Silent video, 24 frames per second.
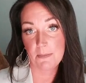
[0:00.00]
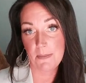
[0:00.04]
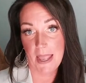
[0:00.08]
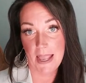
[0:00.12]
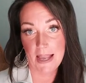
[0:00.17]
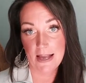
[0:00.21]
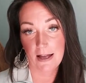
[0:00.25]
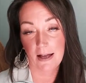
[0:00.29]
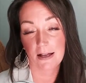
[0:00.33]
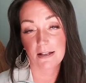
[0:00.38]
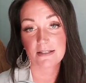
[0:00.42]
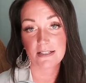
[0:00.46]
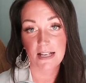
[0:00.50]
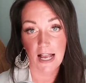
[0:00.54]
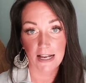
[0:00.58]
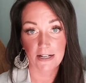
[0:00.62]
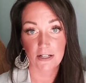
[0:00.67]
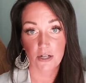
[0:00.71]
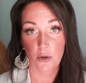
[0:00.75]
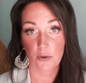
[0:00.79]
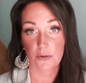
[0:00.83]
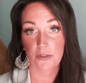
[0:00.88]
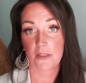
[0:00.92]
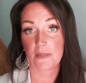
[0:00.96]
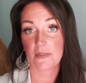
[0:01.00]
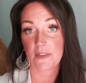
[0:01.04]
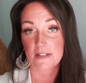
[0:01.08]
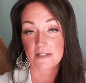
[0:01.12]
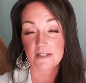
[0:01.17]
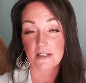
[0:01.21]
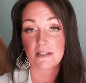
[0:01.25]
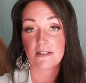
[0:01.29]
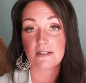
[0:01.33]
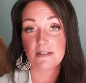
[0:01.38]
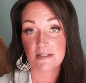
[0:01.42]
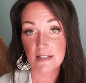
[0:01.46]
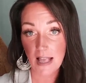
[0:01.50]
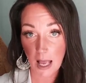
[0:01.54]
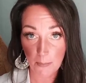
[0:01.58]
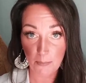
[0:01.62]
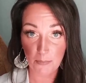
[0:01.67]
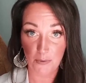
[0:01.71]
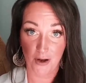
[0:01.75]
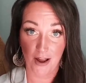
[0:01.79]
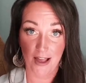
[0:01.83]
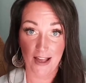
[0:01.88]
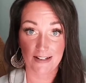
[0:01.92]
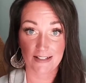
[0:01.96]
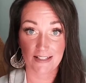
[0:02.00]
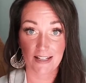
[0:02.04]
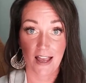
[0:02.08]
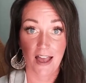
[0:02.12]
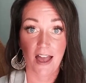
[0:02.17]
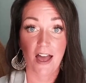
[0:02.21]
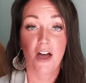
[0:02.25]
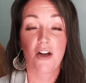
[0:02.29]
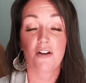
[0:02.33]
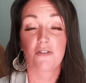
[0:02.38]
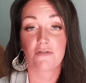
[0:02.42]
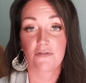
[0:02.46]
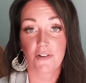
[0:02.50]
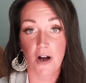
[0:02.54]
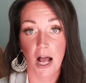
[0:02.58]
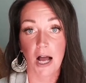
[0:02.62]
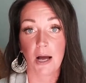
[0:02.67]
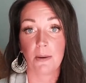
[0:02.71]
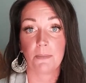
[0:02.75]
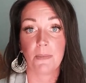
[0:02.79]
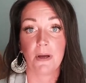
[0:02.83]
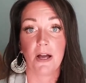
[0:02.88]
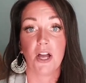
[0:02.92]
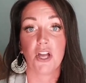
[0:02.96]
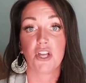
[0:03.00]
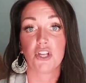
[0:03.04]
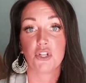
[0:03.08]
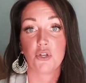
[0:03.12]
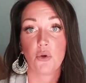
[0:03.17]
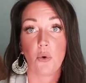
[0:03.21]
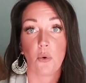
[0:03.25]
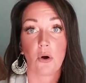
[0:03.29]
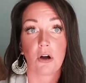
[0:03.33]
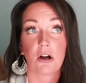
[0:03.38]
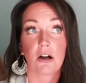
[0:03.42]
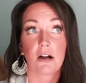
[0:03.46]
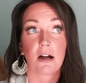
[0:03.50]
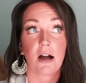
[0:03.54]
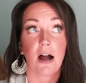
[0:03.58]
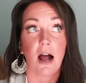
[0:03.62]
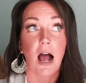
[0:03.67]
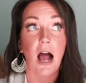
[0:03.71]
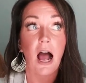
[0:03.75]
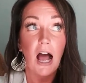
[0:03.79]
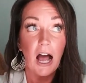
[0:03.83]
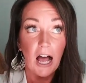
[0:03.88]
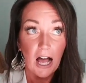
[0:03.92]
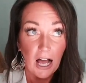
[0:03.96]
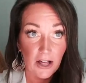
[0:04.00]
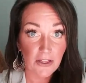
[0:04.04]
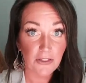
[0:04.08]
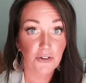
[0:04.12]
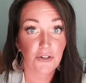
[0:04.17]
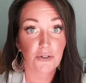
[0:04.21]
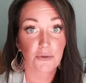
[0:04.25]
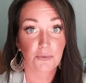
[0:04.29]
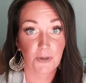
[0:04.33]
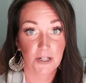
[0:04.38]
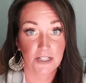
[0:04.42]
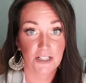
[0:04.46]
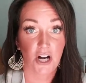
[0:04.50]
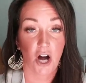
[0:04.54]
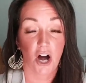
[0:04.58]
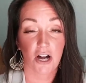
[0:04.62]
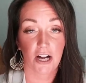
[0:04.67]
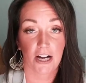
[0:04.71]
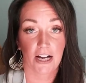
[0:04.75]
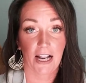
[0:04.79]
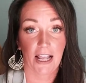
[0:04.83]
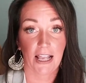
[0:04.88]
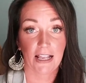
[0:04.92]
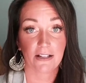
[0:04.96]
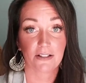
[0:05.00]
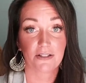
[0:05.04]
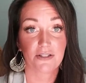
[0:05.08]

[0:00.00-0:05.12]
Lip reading: make a side note that this is separate from your other retargeting.